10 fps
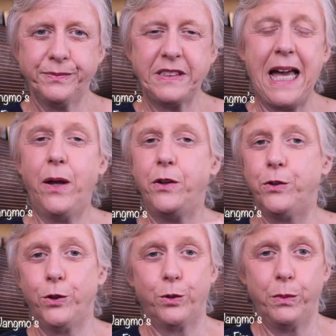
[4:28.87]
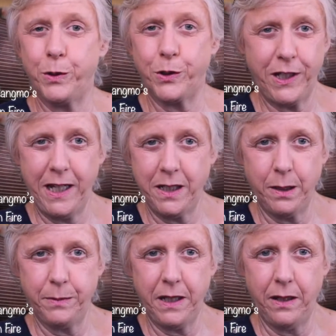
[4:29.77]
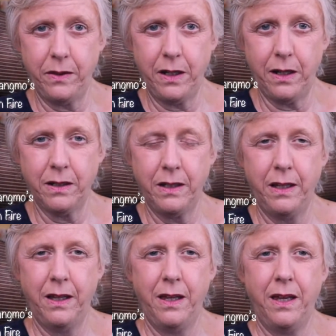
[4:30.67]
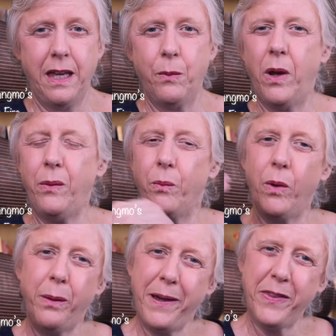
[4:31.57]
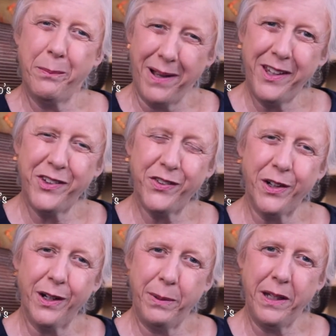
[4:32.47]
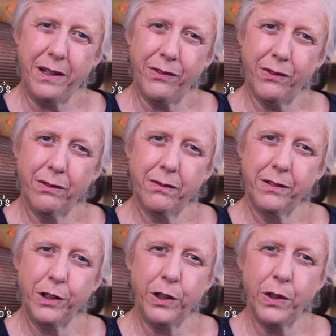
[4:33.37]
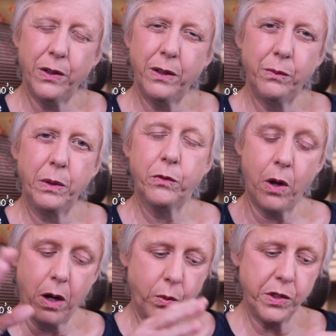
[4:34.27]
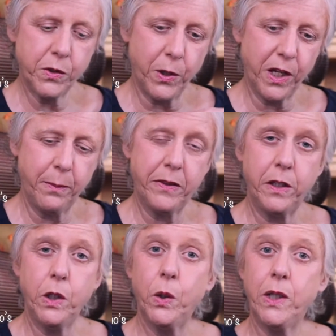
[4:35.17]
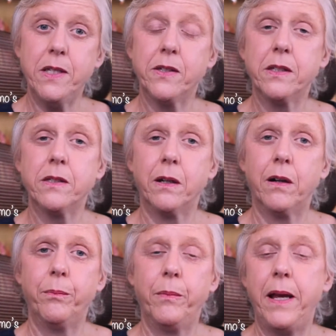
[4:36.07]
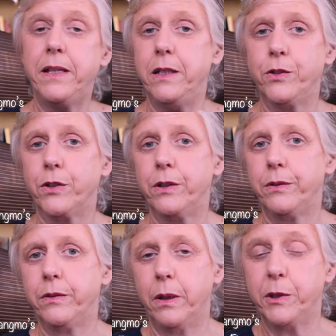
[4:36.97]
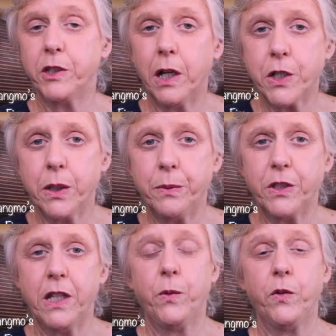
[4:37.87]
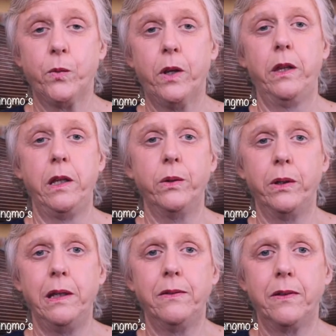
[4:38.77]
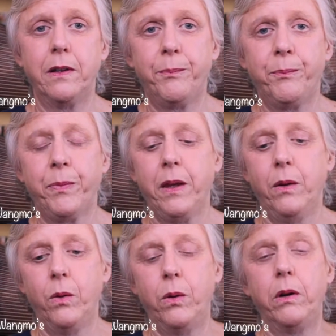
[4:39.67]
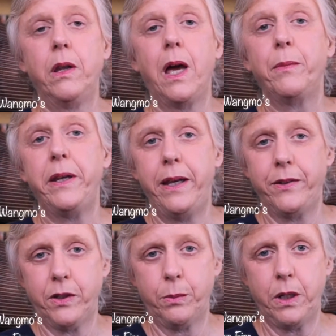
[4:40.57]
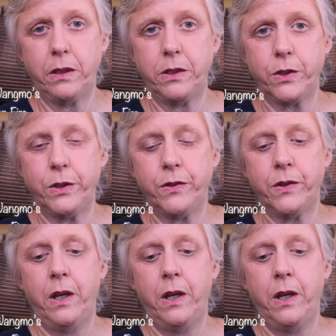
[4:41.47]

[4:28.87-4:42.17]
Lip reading: How did Dudjom Rinpoche end up down there? And what about the monastery piece? You know, that we always talking about the yogis, because my teacher, Lama Tarchen Rinpoche, was one of the yogis there, or non-monastic practitioners.